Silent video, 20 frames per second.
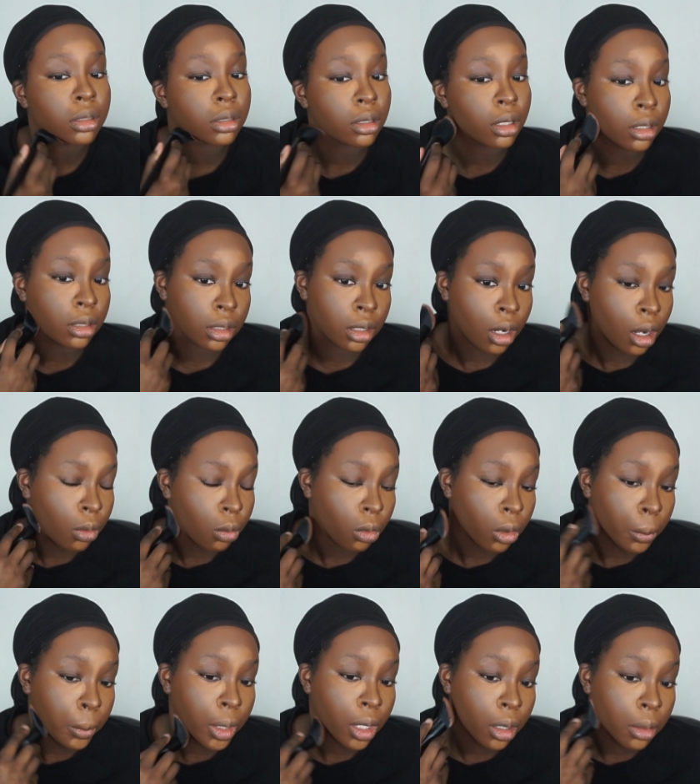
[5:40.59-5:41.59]
It's not
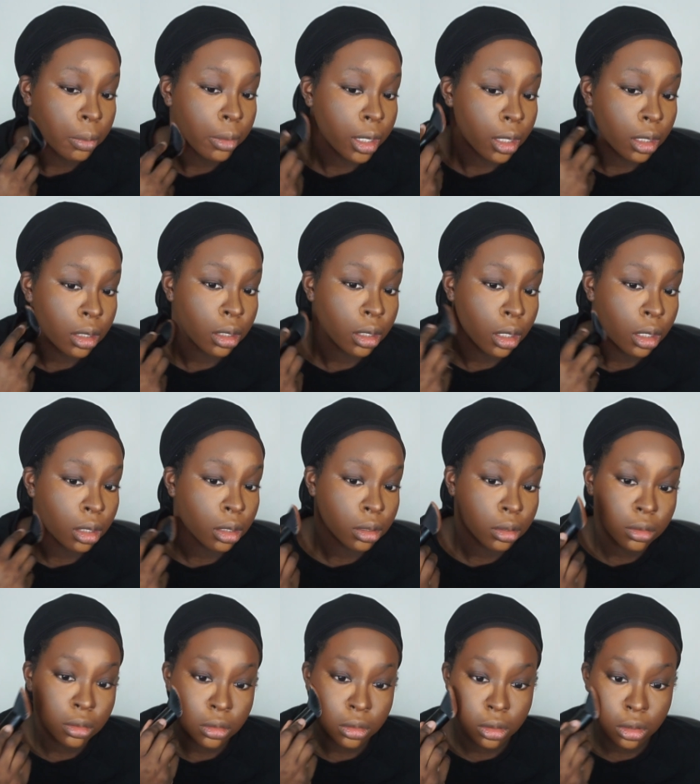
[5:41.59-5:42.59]
warming up
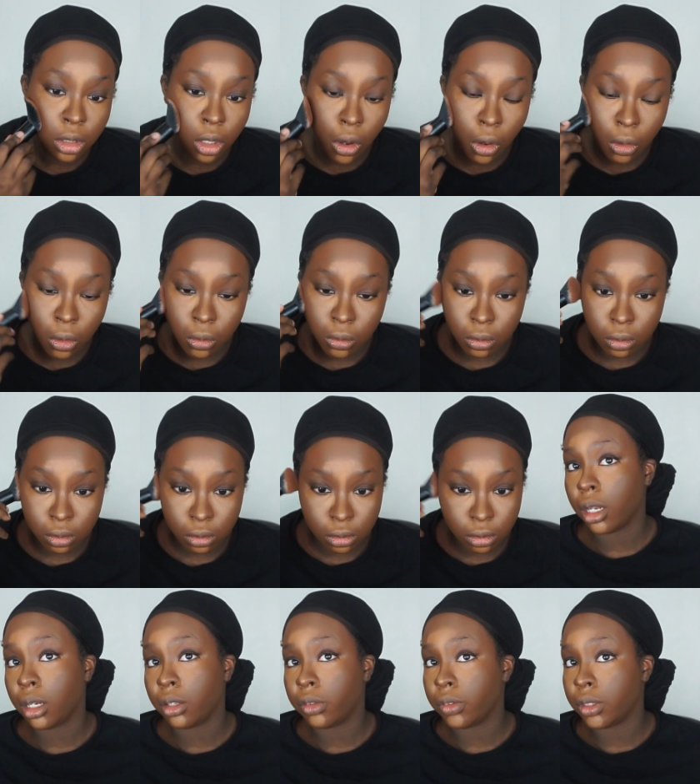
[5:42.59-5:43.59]
anything. So I
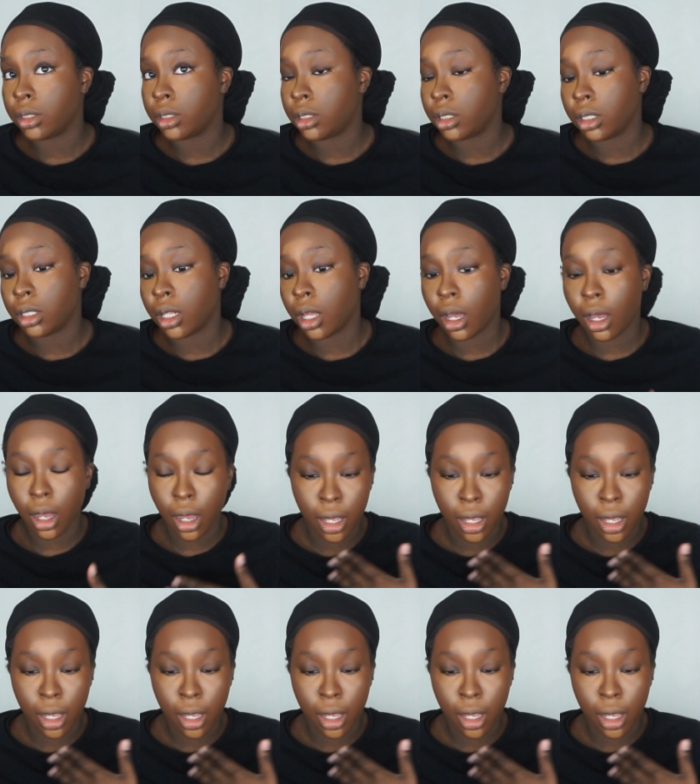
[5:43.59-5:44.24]
can't even see that.